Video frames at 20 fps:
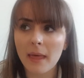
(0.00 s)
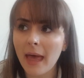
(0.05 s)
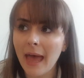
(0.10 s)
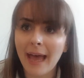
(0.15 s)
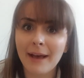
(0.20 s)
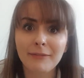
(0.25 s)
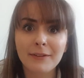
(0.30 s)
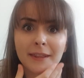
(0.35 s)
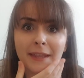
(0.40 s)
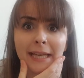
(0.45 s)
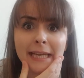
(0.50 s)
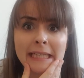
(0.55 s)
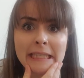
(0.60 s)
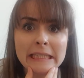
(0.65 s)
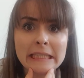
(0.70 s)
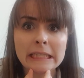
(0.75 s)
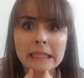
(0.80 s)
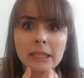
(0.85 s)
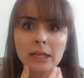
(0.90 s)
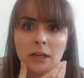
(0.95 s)
Have a
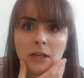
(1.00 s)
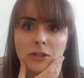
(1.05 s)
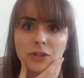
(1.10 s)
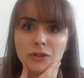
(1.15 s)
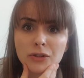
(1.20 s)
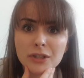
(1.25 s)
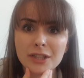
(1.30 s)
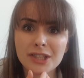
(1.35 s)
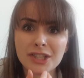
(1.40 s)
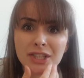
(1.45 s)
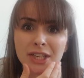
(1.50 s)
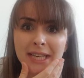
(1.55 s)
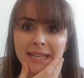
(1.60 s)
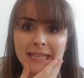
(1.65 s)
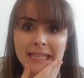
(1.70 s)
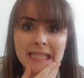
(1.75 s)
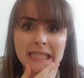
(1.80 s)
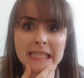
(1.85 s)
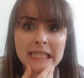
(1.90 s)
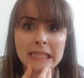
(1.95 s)
think. Stroke your
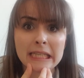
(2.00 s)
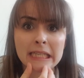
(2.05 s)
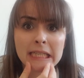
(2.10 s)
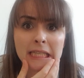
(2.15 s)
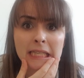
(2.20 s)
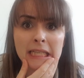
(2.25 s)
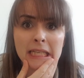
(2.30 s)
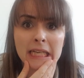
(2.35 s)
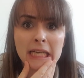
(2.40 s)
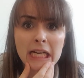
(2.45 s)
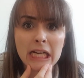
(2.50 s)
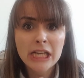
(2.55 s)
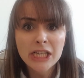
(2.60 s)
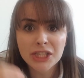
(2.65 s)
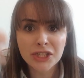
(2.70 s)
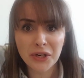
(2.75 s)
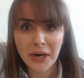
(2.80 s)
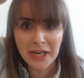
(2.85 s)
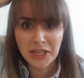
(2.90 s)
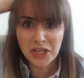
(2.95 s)
chins.
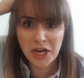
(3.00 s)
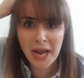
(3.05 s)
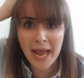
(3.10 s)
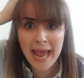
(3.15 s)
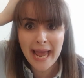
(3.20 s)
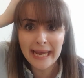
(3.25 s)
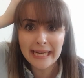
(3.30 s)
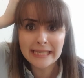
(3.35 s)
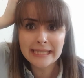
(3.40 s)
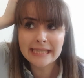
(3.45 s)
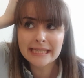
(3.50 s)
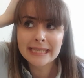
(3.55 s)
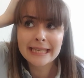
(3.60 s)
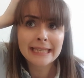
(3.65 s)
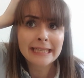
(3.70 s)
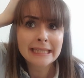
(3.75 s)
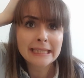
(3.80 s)
Scratch your heads.